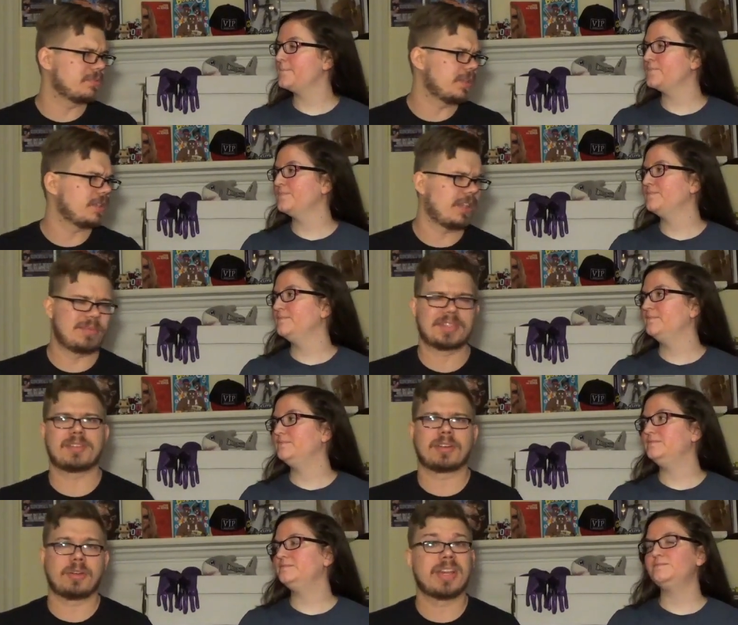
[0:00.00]
Speaker 1: Bullet Club is an
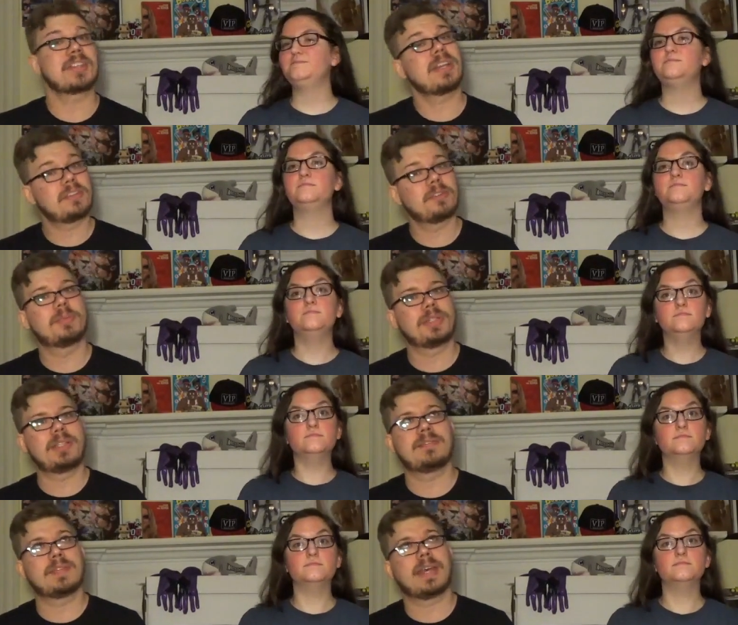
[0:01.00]
ROH, I do
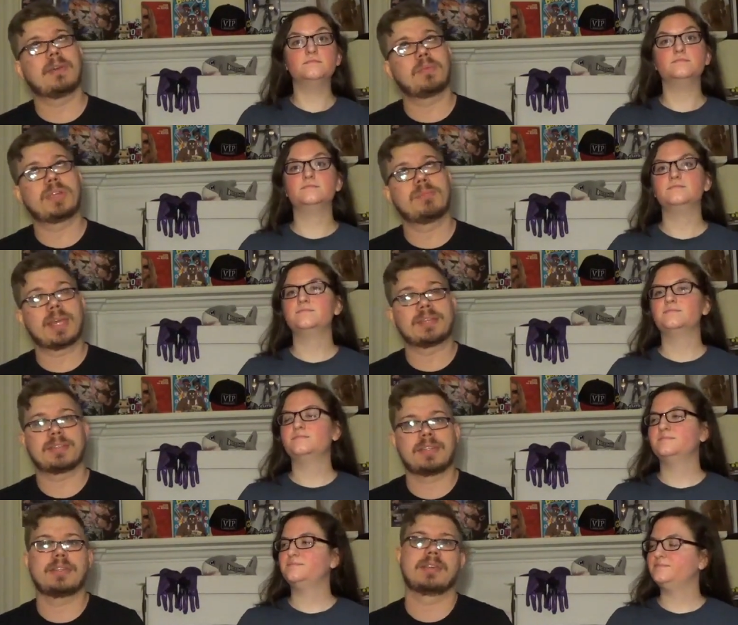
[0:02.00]
believe that we may
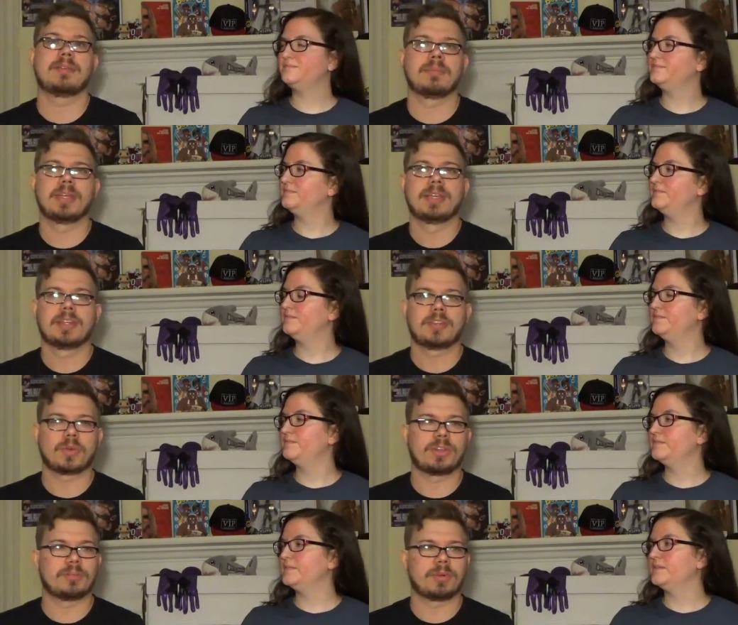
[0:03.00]
see him
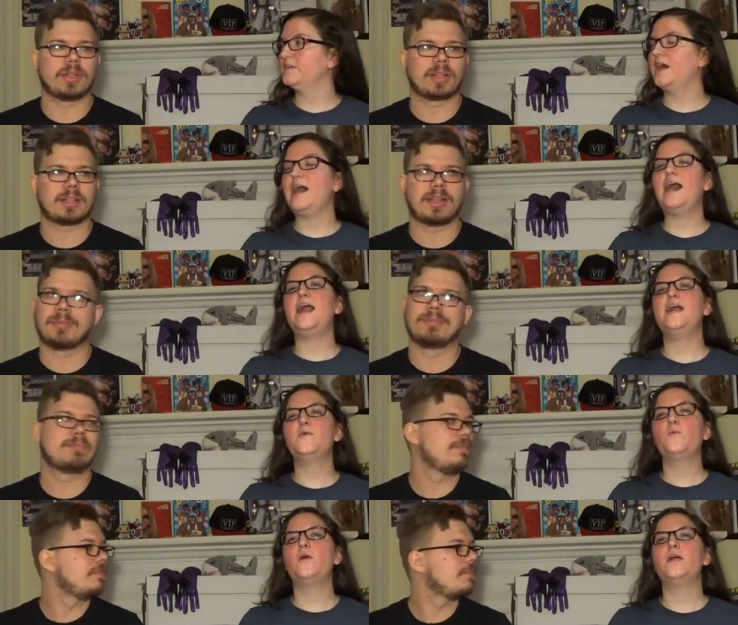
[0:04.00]
join the Bullet Club. I
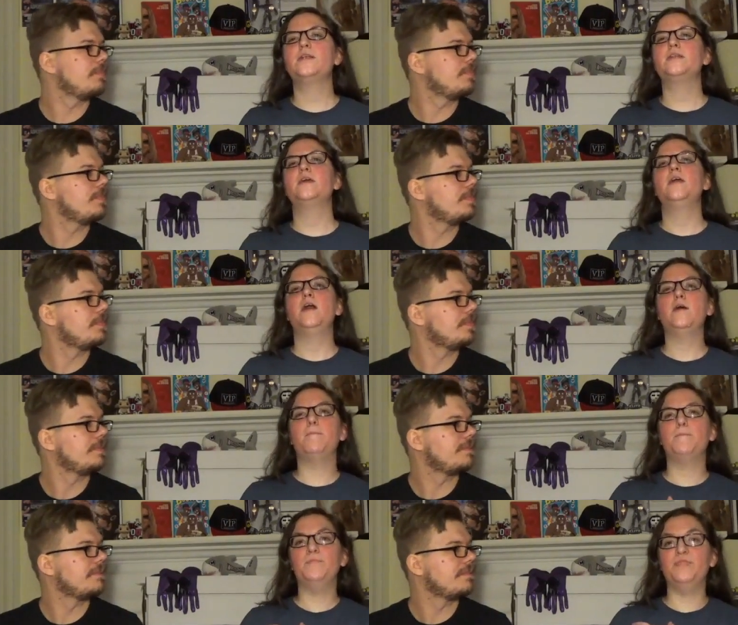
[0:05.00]
Speaker 2: want a
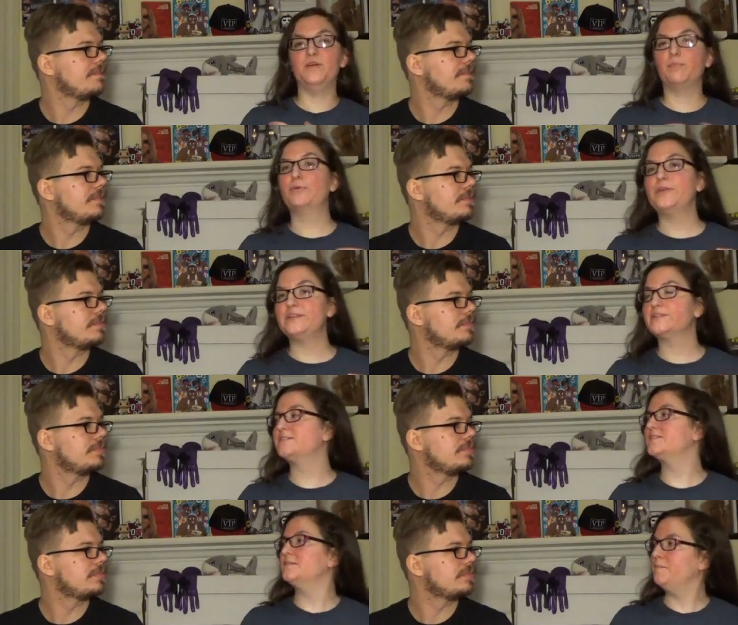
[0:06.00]
the
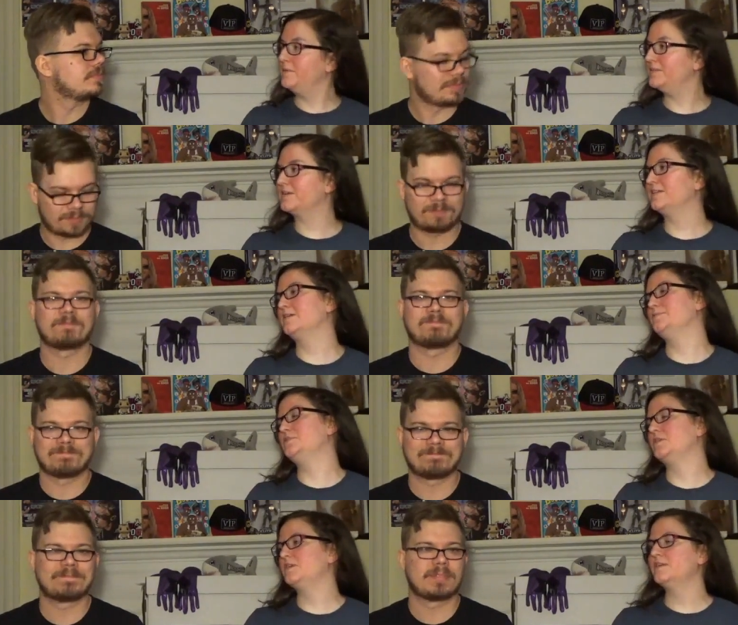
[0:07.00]
Prince Bullet Club
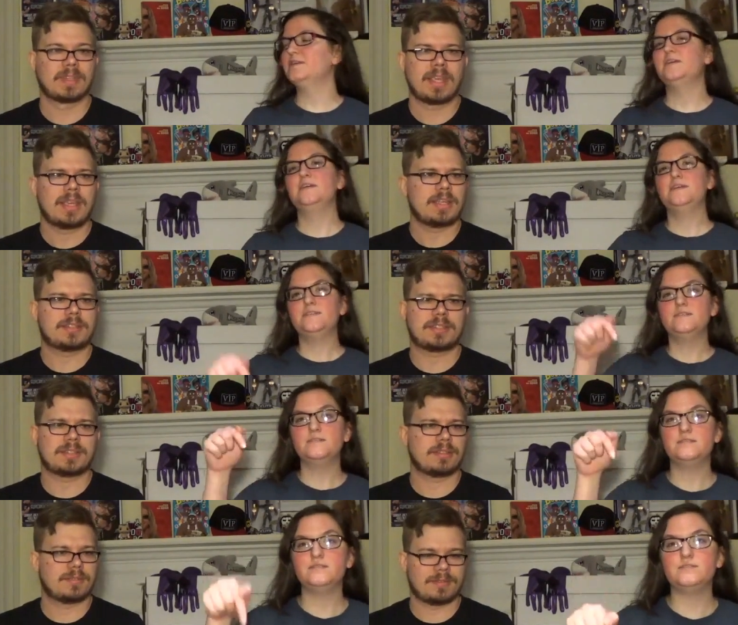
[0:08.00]
shirt.
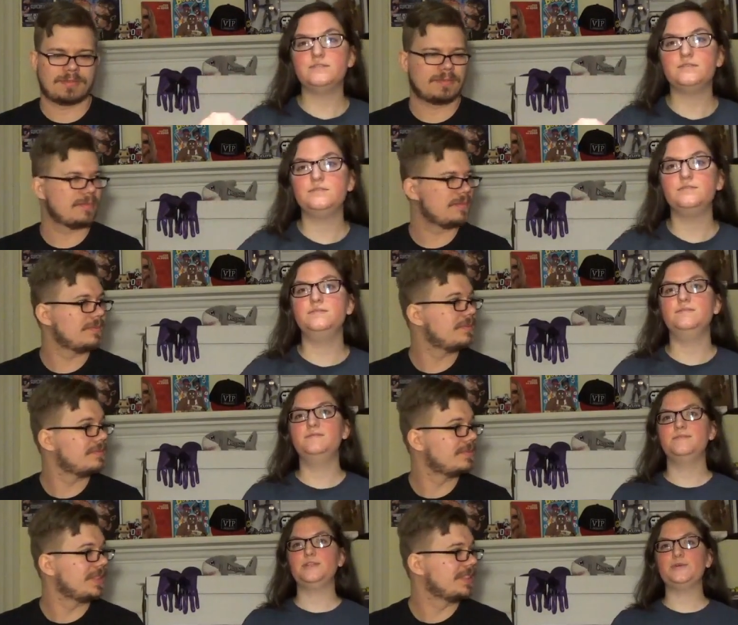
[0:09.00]
He's
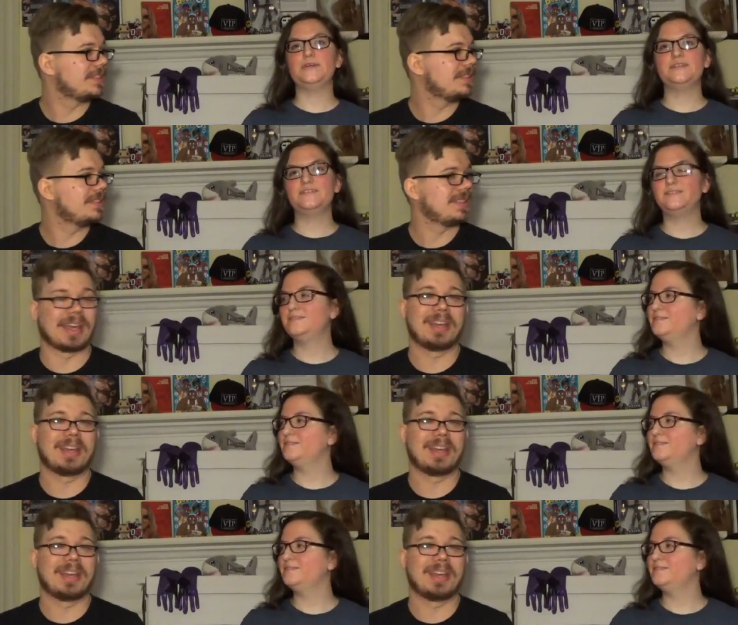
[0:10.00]
do he's, it.
Speaker 1: Yeah,